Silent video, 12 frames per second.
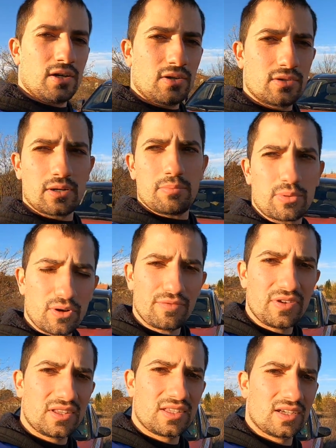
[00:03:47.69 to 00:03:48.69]
on a
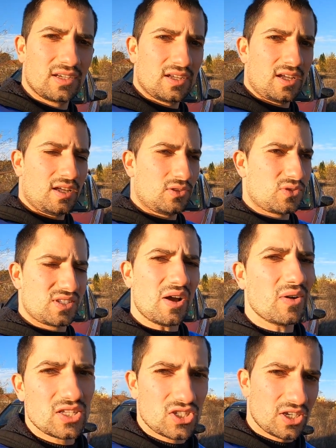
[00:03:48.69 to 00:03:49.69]
profit, to
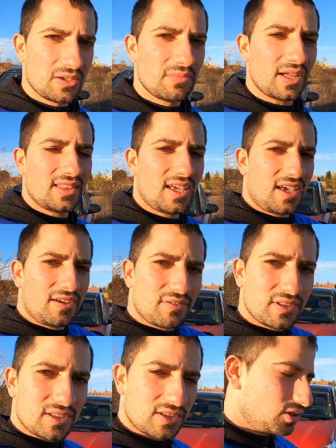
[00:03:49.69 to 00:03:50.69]
sell it cheap, that they
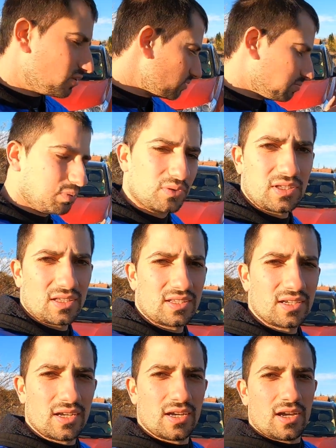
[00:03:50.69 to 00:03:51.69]
even don't put
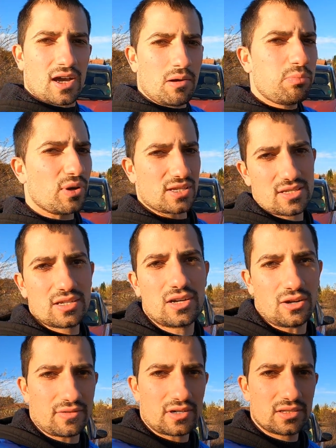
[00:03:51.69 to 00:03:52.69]
it a plastic
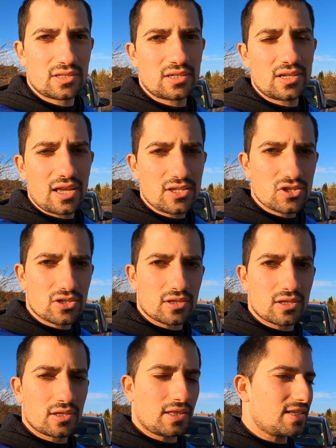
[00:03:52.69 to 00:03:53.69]
cover under the engine.